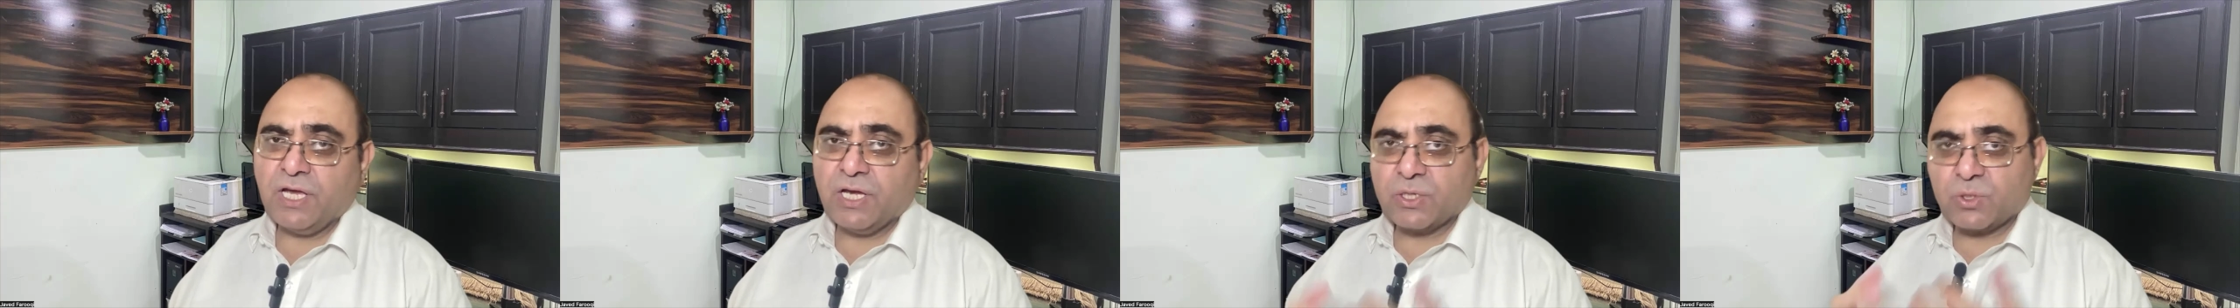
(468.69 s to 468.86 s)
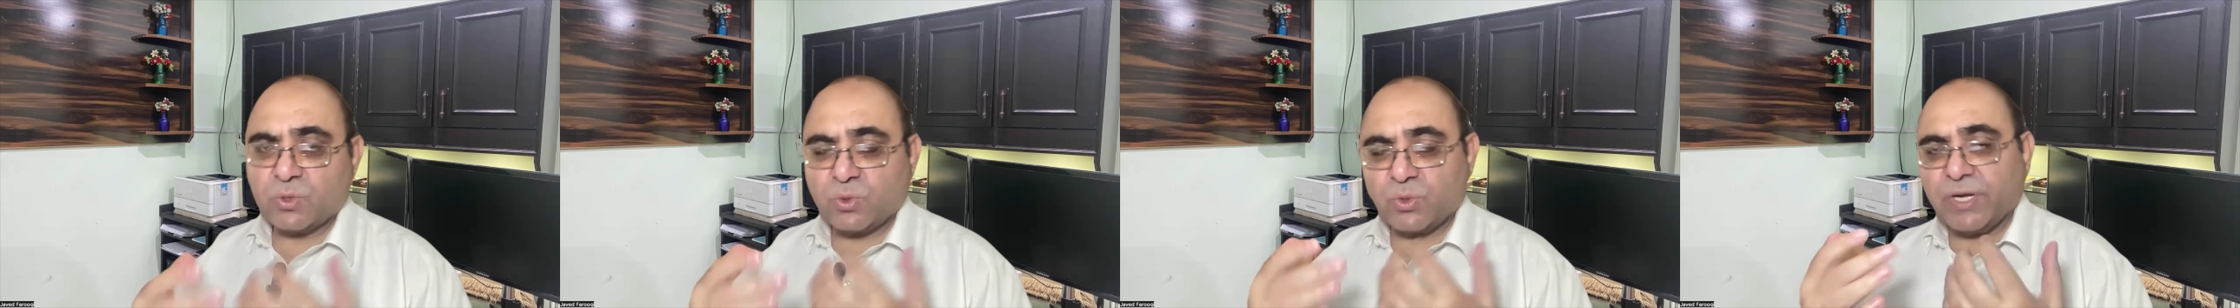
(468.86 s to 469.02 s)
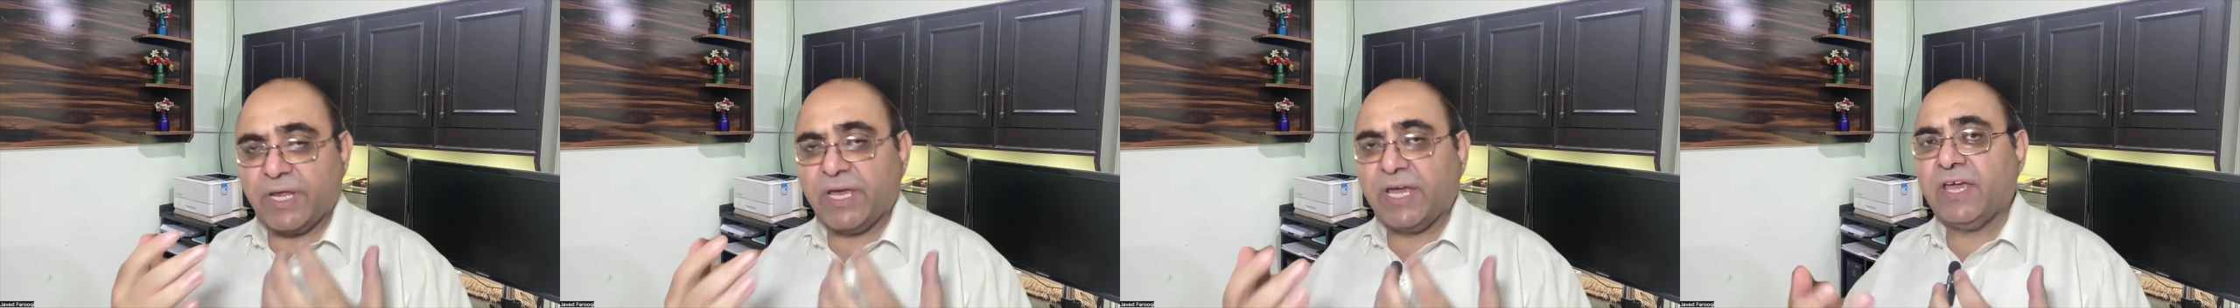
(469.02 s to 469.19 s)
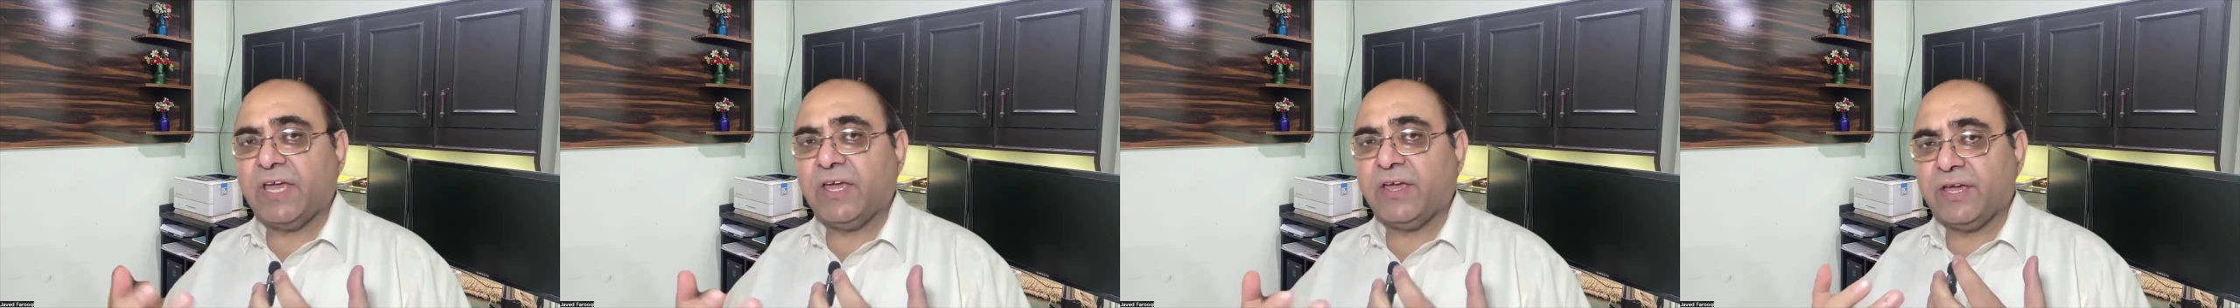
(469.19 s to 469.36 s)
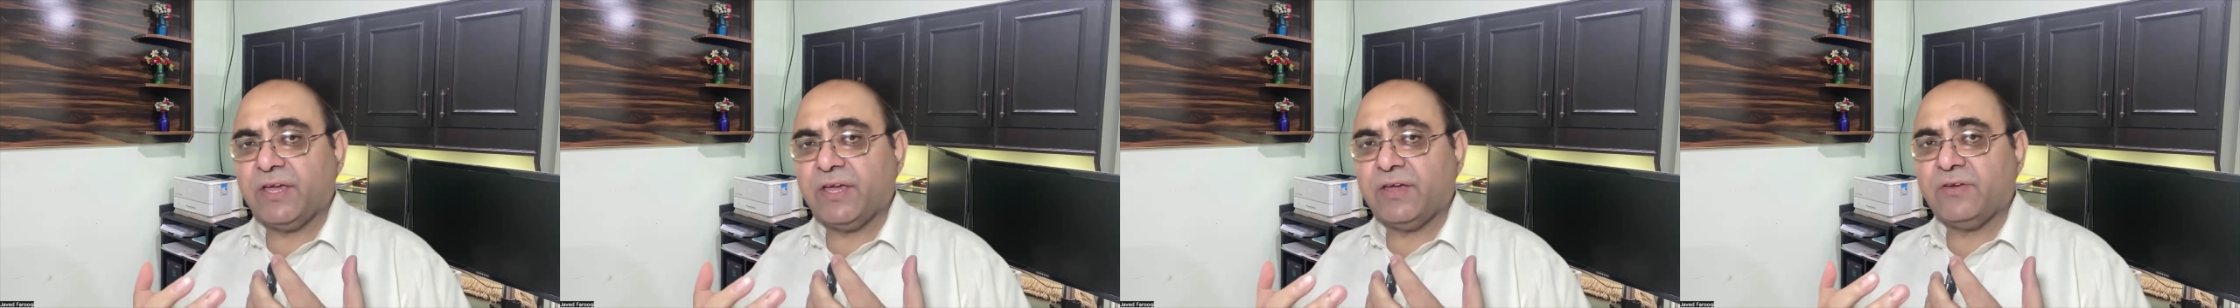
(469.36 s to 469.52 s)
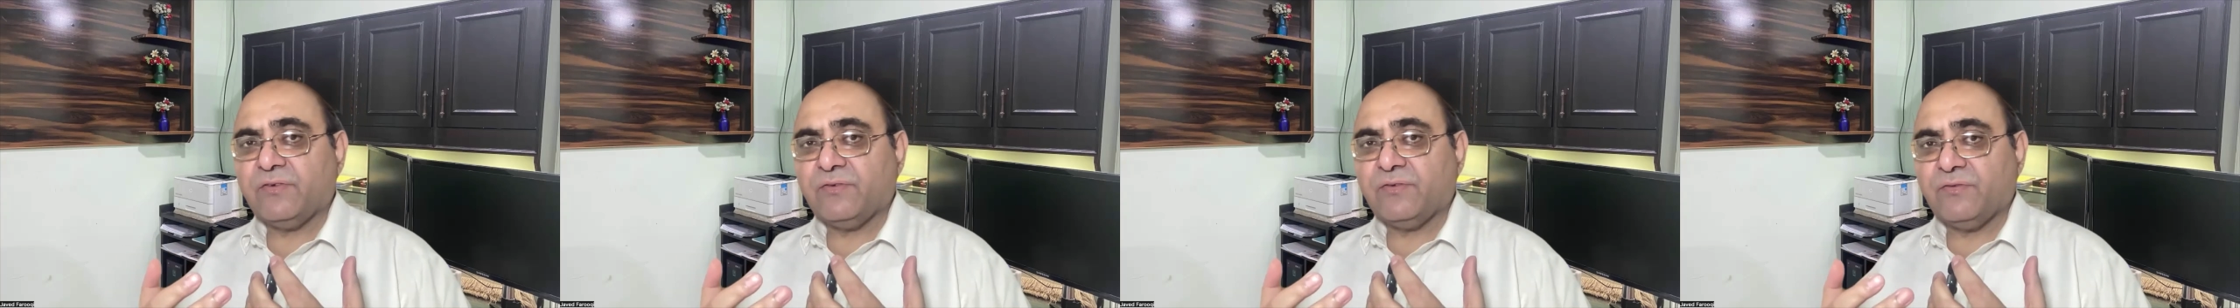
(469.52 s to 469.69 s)

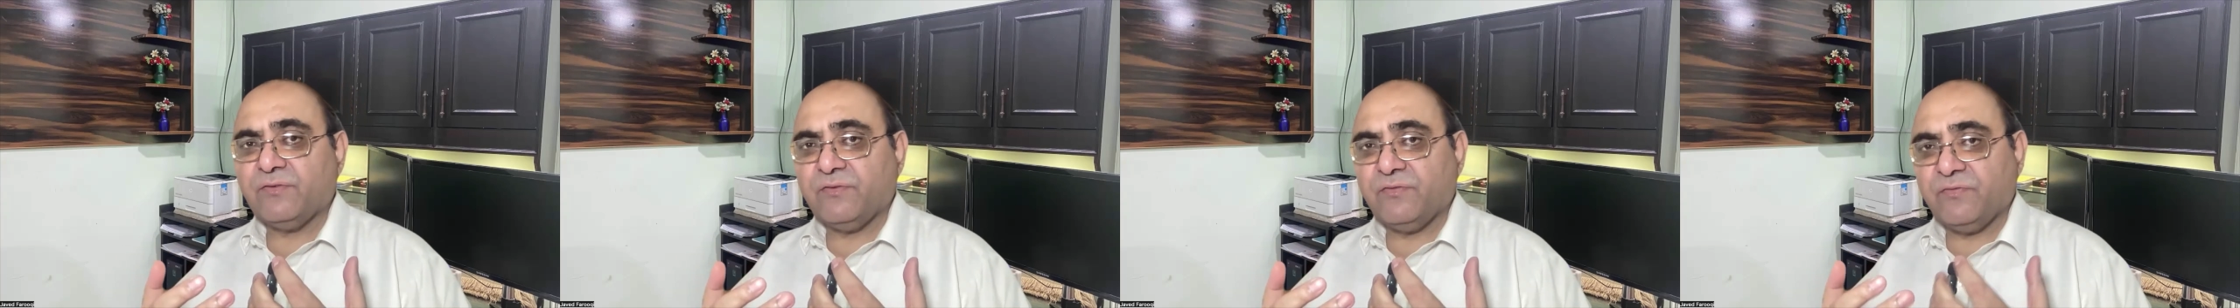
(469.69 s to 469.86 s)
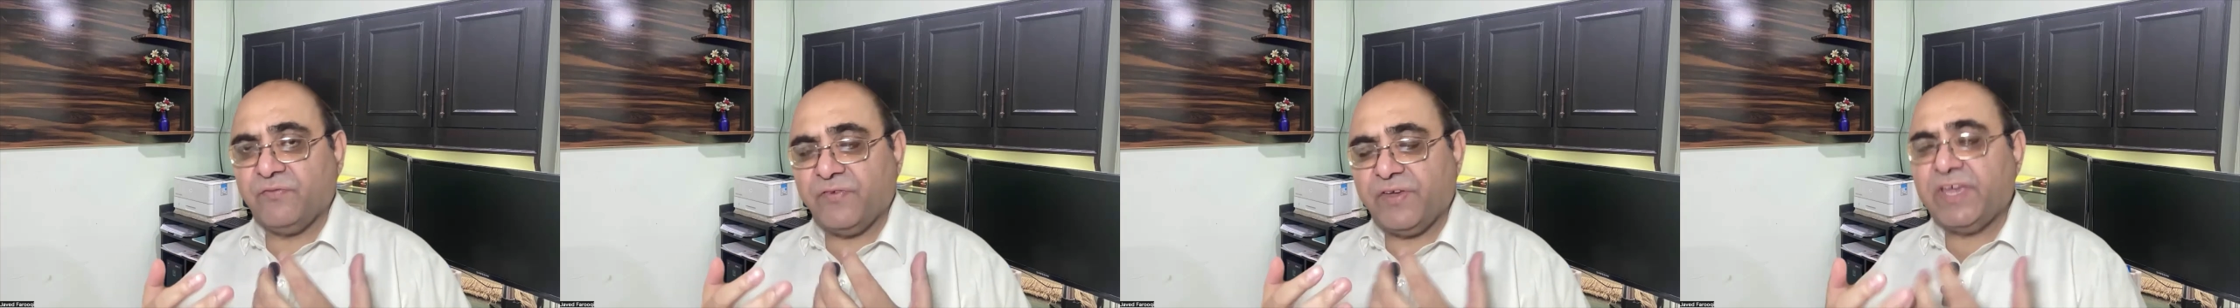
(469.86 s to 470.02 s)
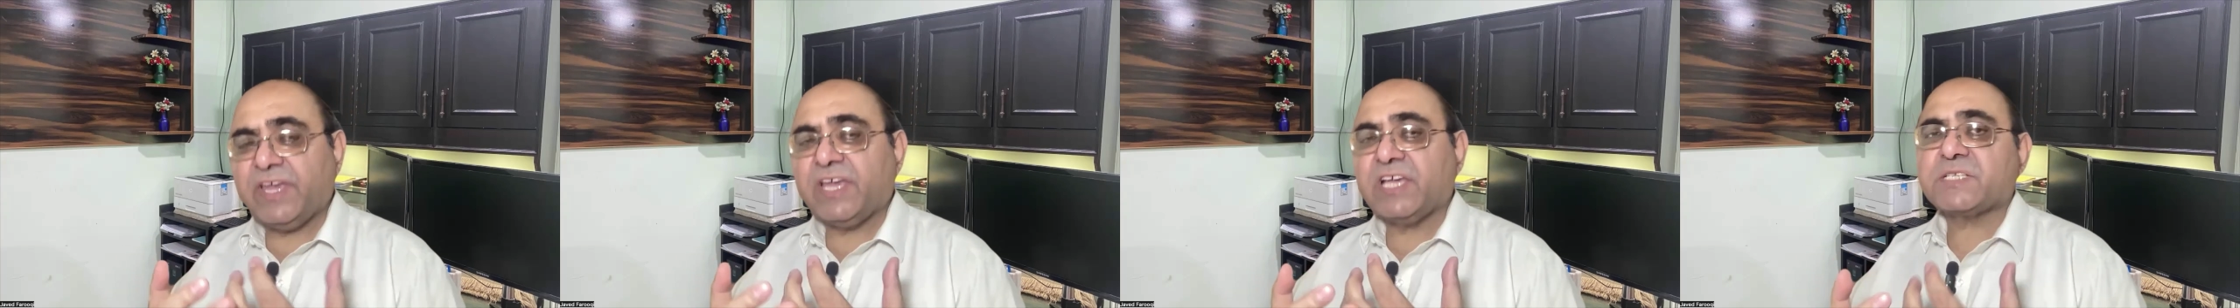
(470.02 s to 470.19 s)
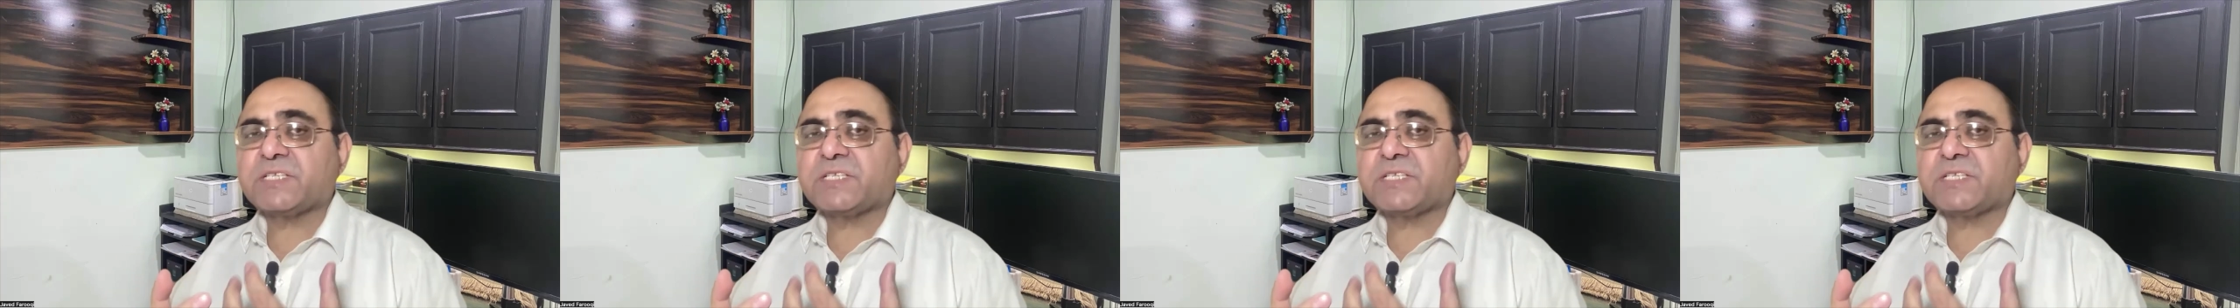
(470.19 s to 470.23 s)
today we